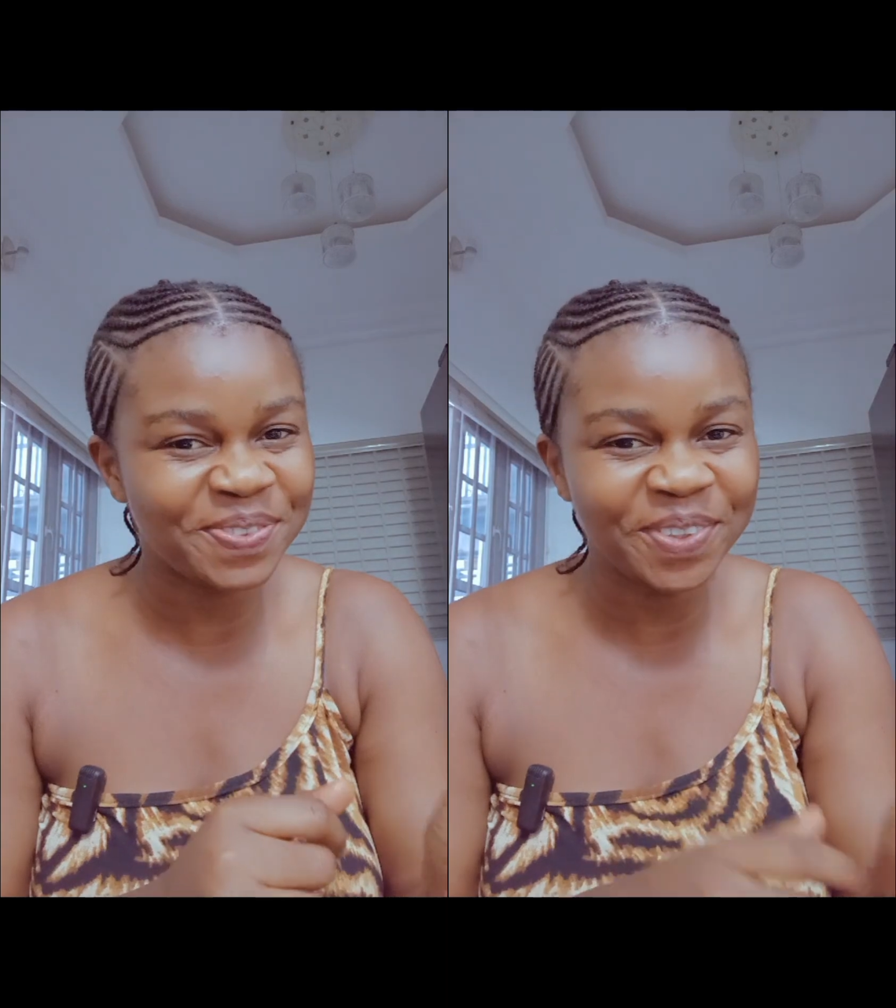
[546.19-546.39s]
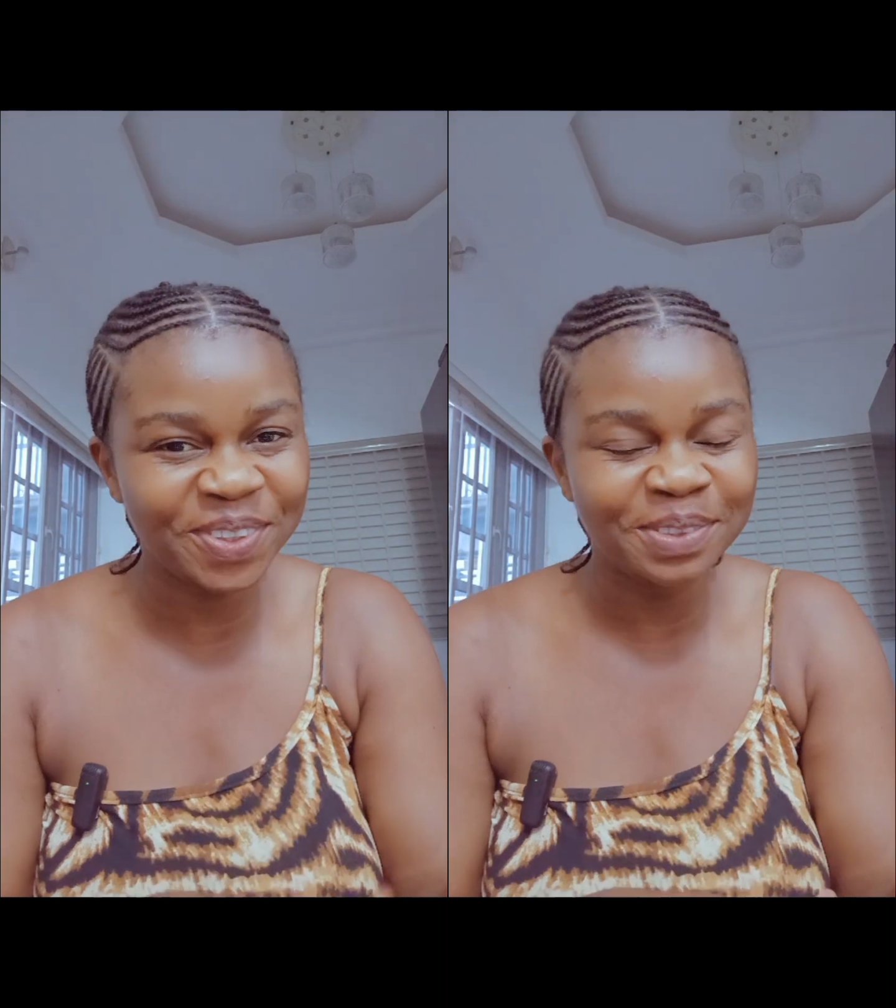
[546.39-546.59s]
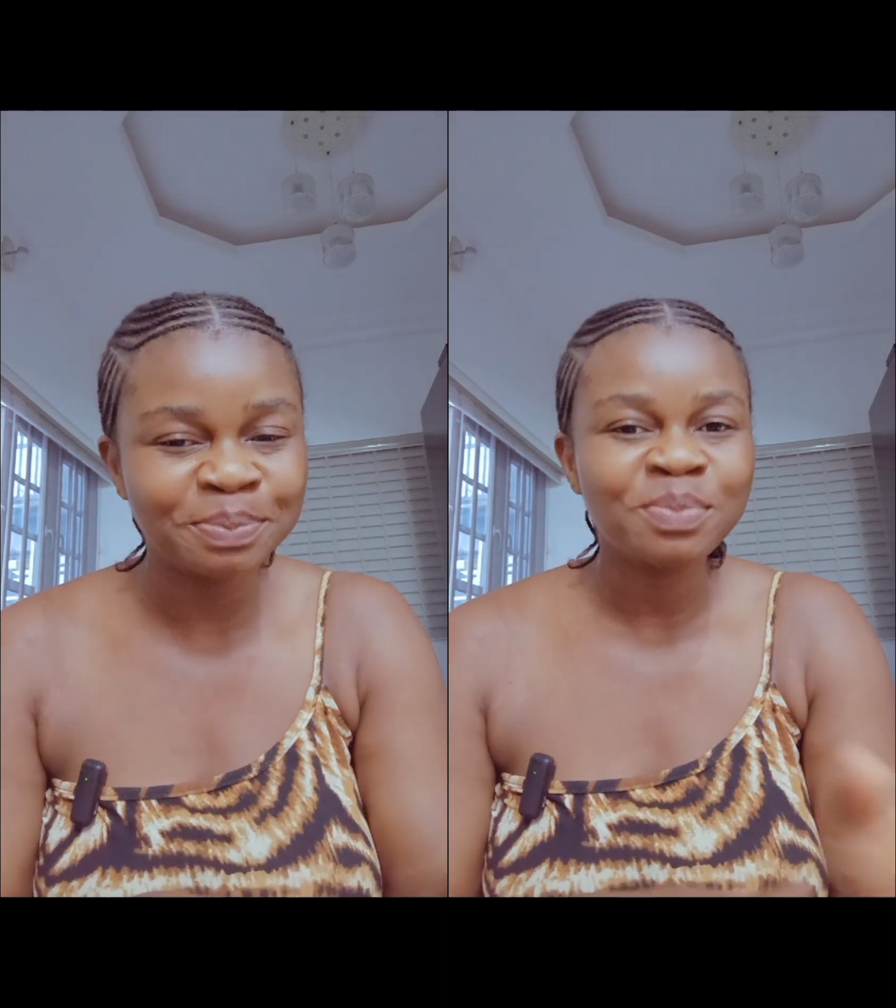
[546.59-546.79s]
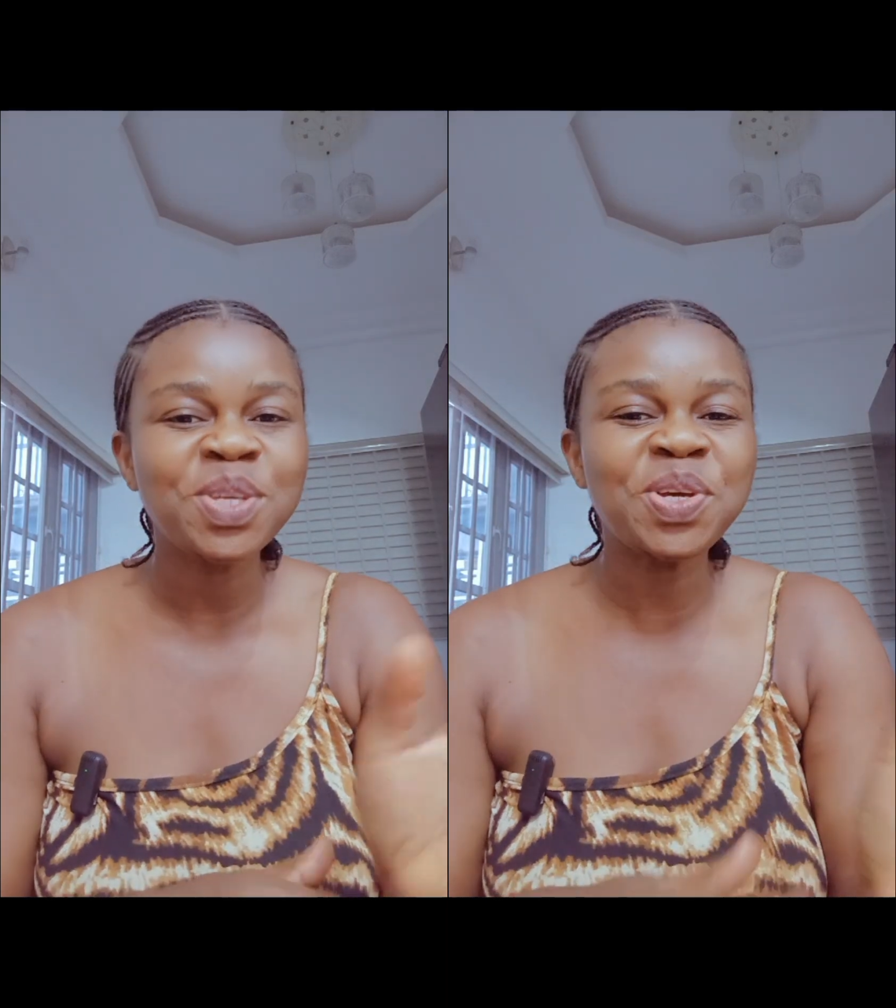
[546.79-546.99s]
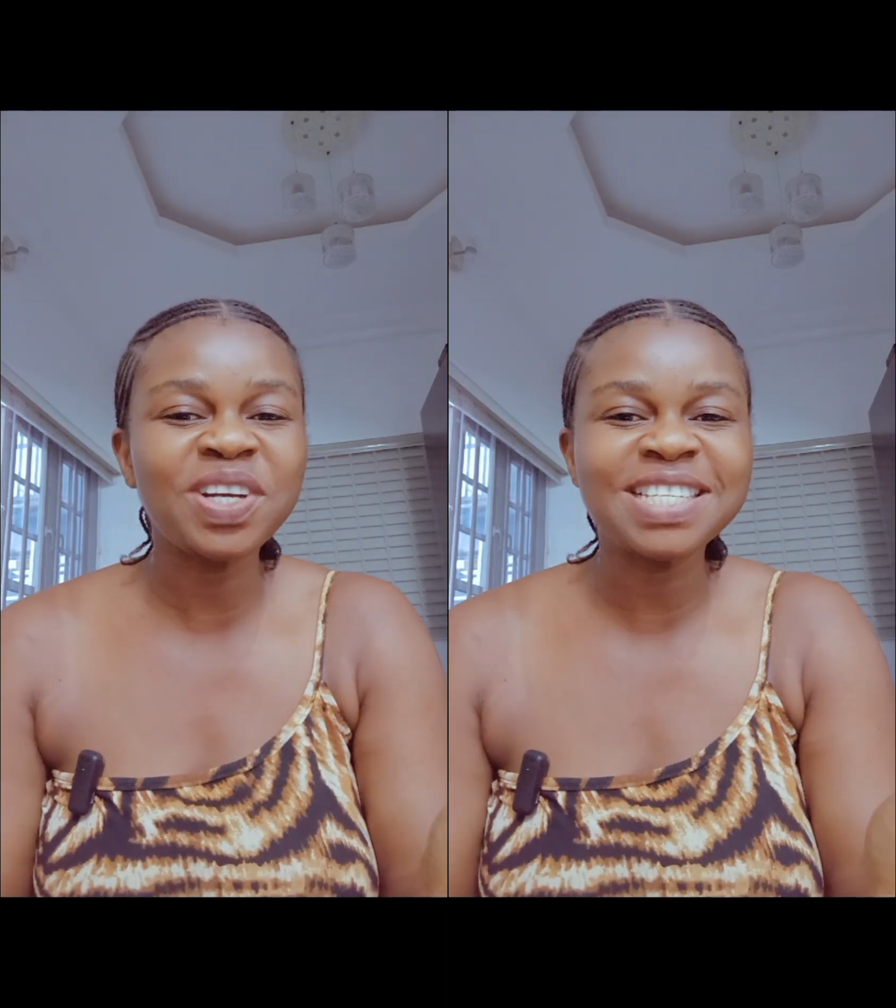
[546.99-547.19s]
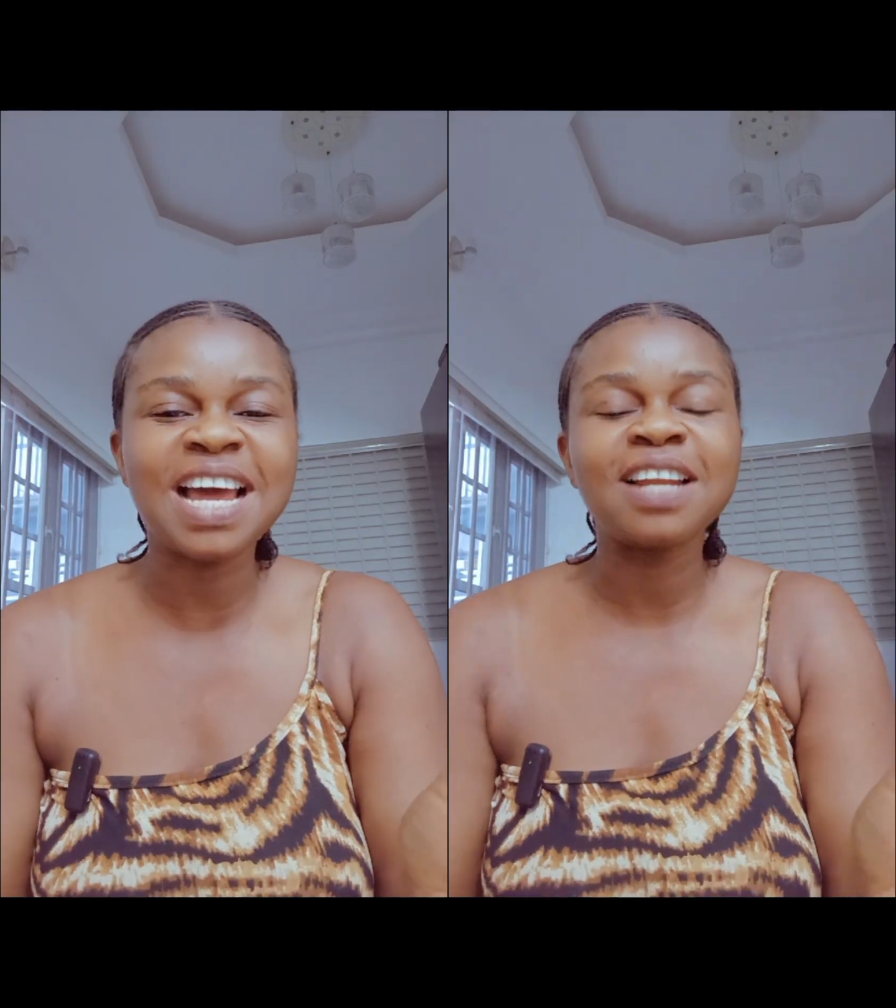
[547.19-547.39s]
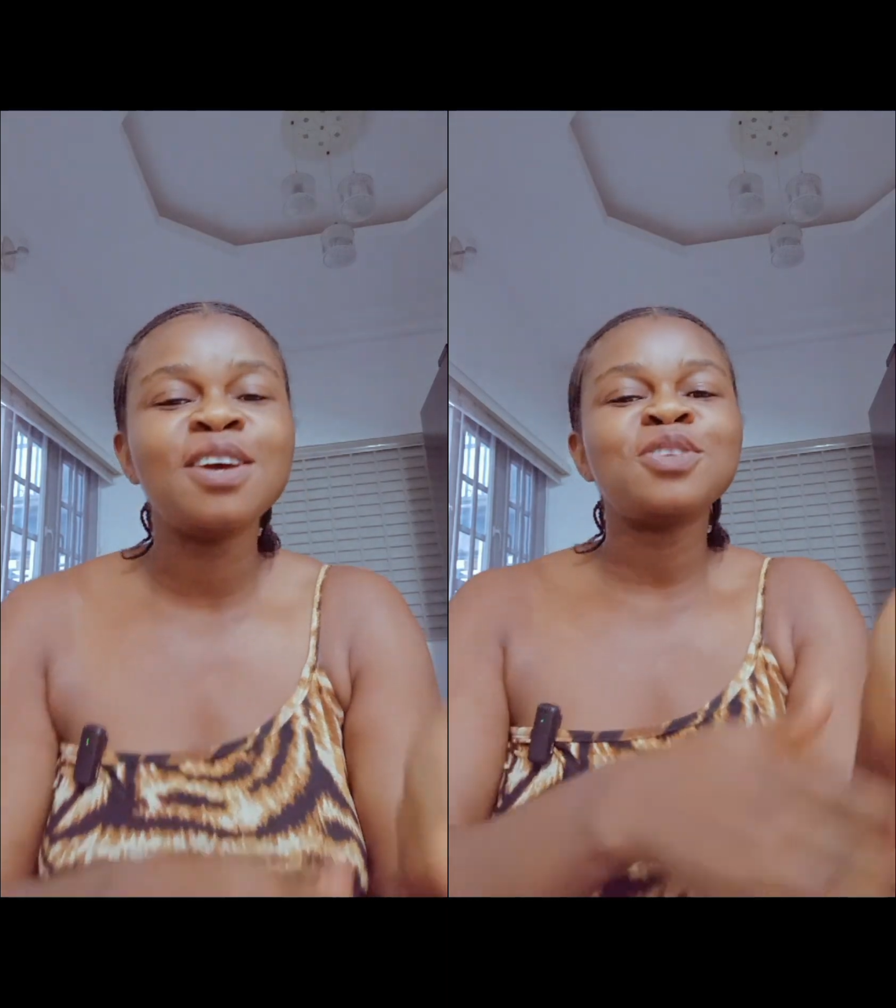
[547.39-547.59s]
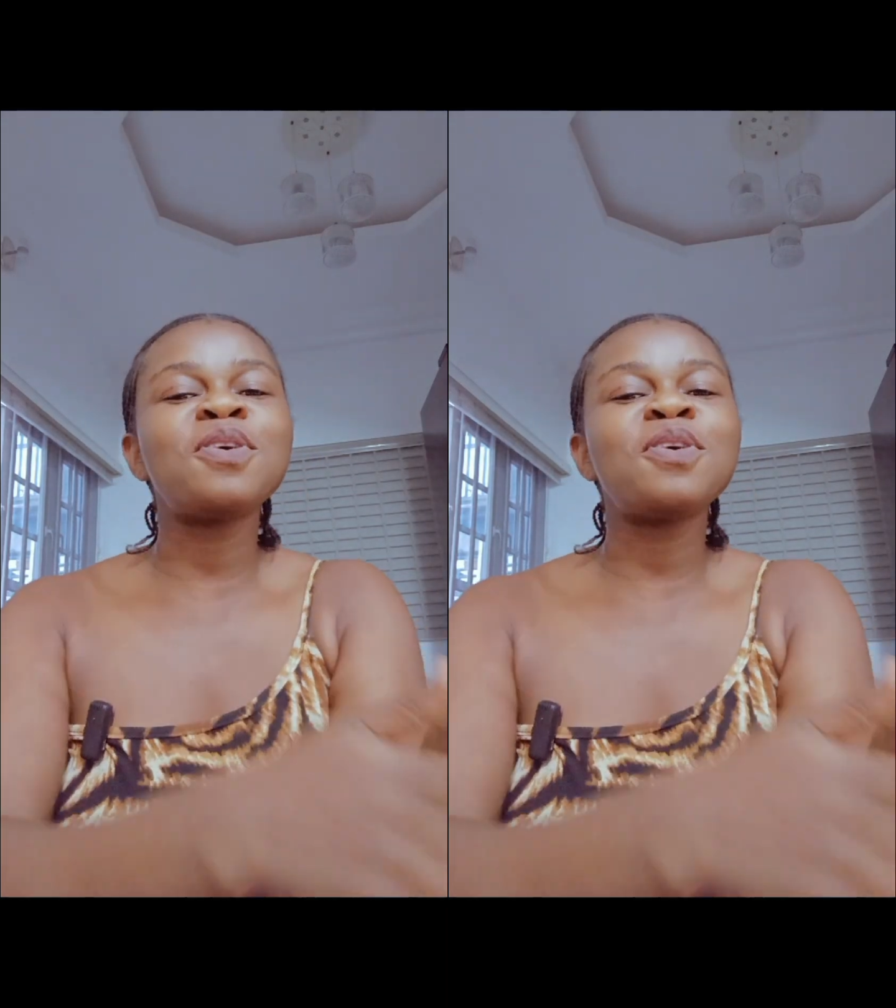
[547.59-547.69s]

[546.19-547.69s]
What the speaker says: for you. Do you understand?